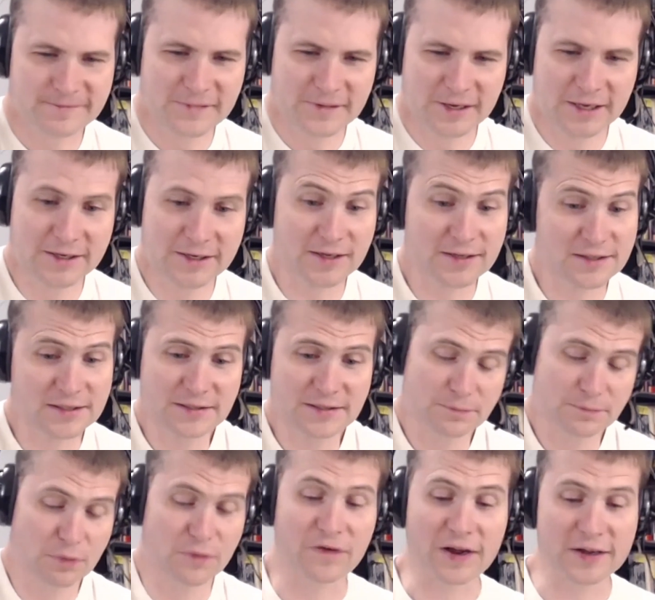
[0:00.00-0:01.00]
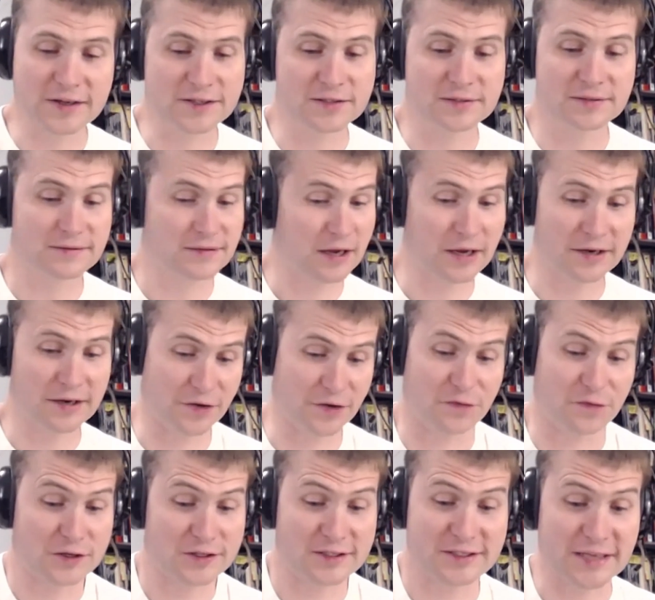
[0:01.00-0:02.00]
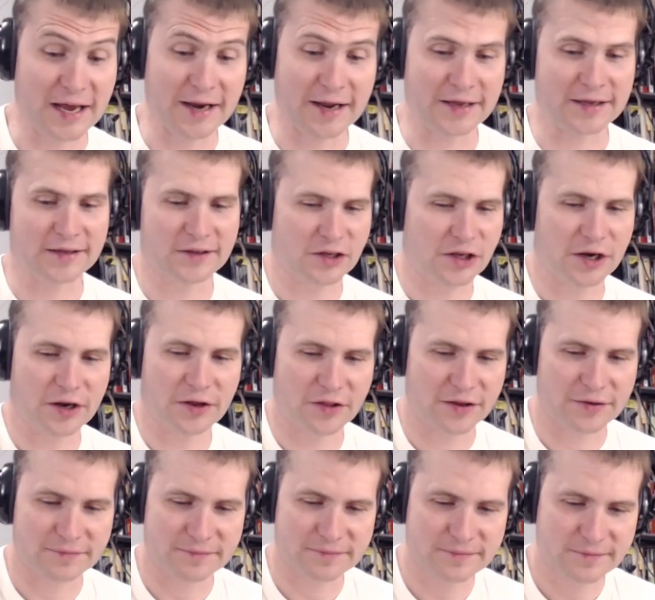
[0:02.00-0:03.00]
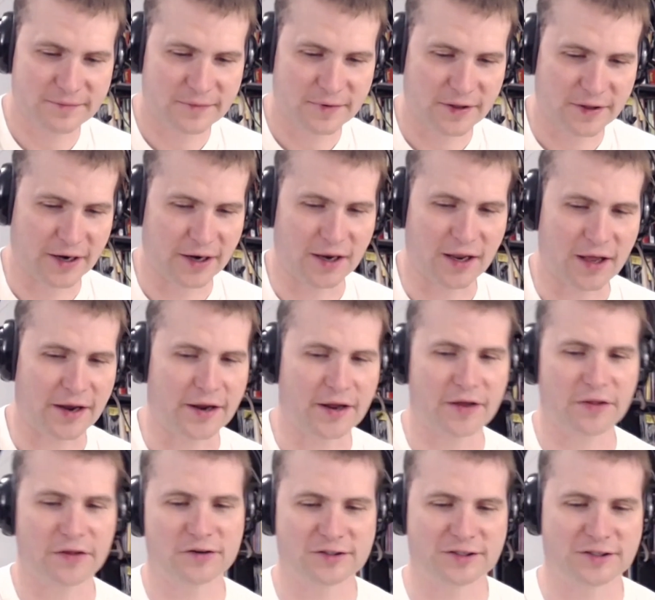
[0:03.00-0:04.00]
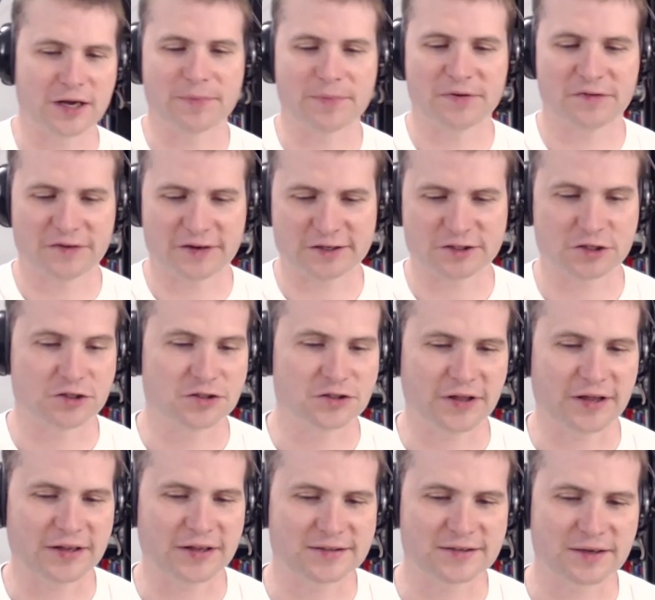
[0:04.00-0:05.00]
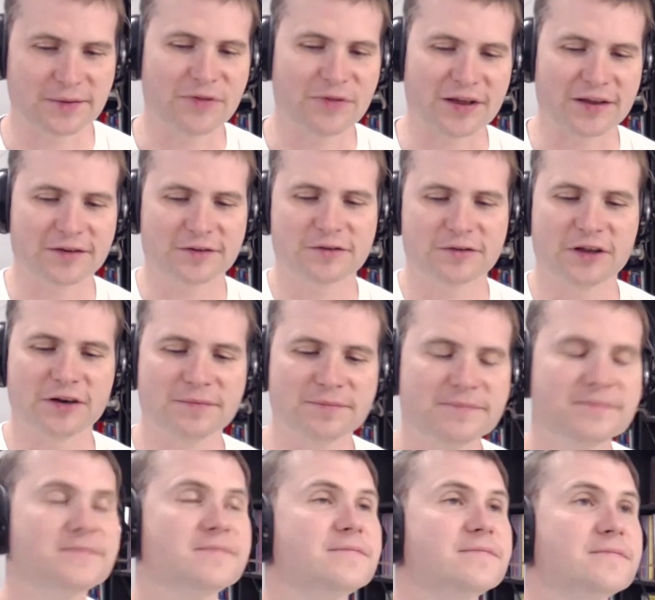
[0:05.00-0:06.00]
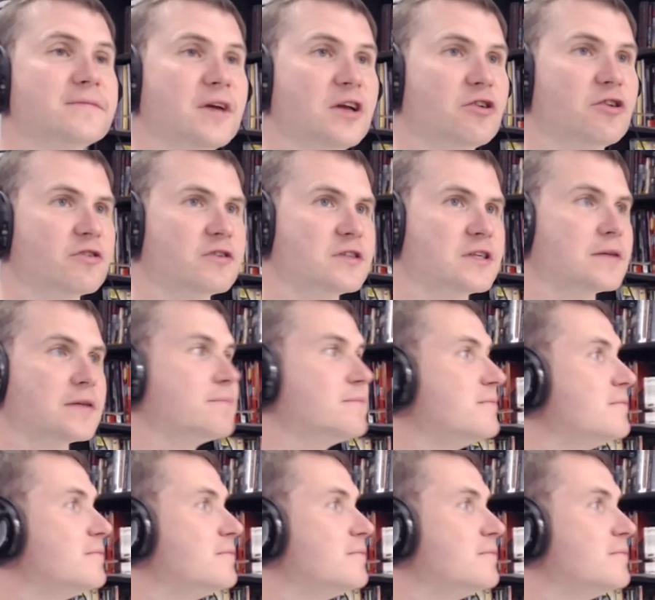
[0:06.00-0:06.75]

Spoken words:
it does provides a different setting, than a lot of other zombie fiction, so that's something interesting.